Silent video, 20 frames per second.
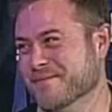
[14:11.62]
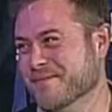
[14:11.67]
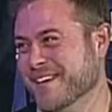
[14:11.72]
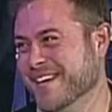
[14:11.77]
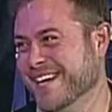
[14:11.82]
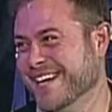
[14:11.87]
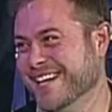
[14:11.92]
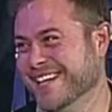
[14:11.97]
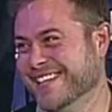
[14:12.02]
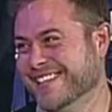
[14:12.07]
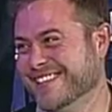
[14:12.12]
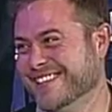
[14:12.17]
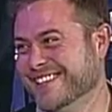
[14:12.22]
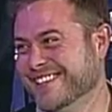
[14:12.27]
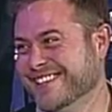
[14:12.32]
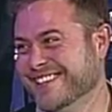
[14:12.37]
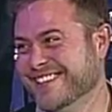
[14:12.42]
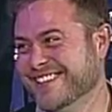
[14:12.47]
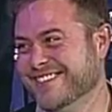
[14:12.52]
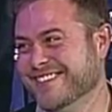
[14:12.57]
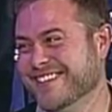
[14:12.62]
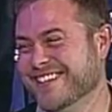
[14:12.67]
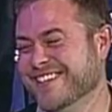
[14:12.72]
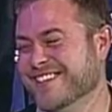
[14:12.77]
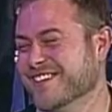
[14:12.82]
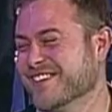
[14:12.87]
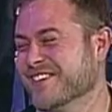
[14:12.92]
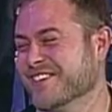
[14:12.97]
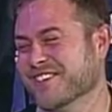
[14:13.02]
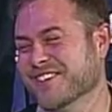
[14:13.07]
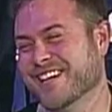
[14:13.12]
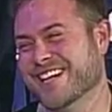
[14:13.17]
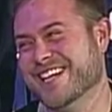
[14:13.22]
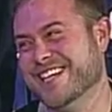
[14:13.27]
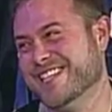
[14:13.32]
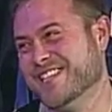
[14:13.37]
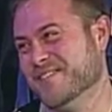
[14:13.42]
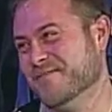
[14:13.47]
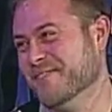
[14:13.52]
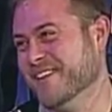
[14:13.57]
man. We'll you're
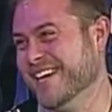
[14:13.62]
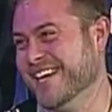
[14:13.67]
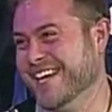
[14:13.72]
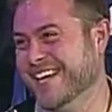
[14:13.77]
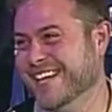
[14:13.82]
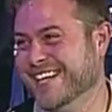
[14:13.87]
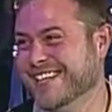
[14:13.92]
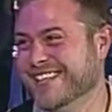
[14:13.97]
crazy, you, man. You